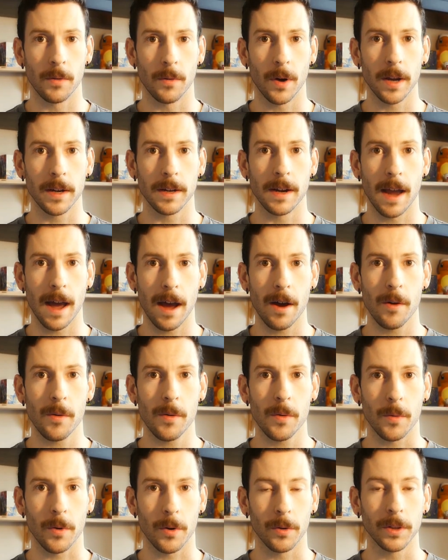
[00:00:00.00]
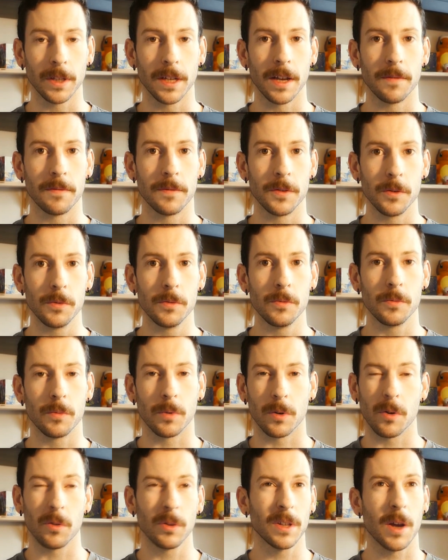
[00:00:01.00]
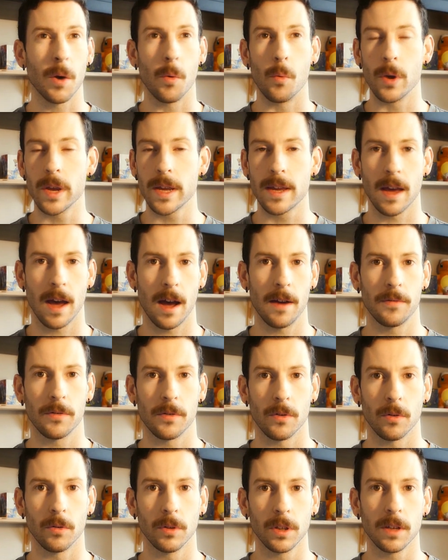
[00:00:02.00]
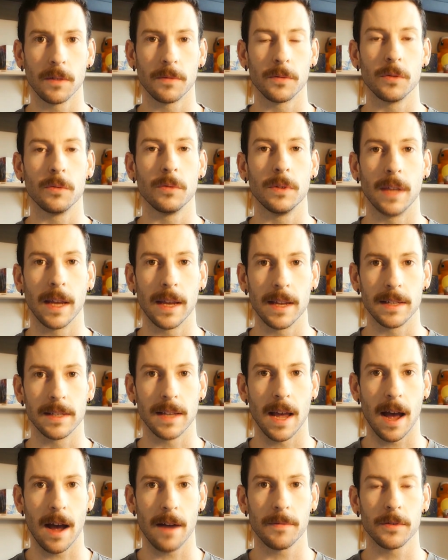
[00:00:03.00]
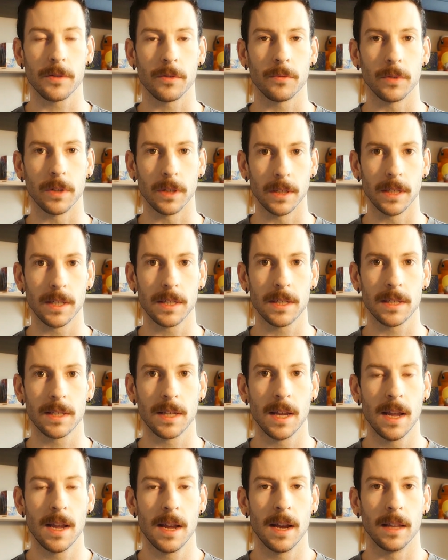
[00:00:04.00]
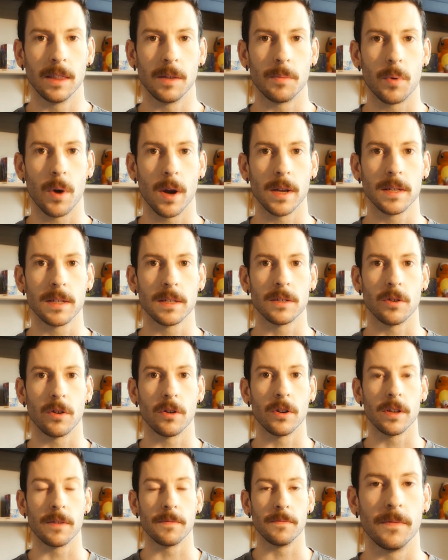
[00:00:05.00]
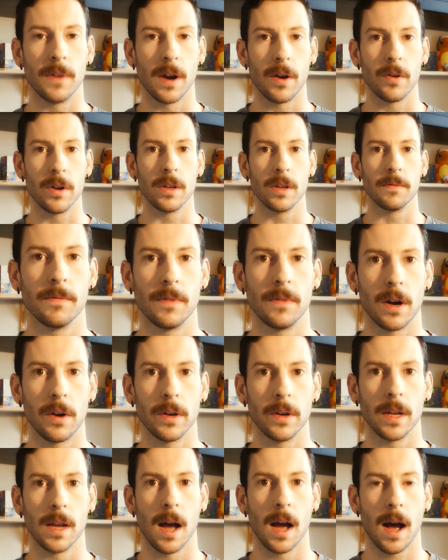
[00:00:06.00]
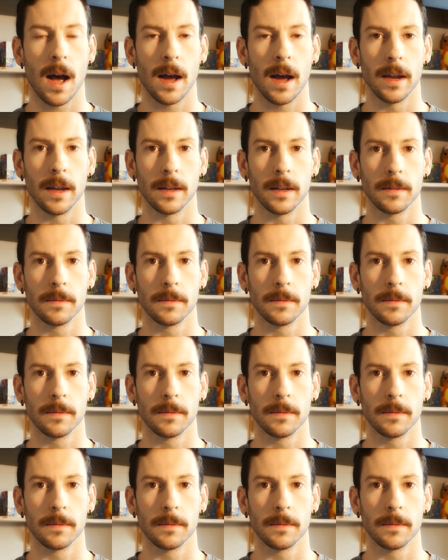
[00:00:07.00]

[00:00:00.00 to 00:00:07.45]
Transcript: Right now we're only a week after, only a few days after release, and the price is already very, very high.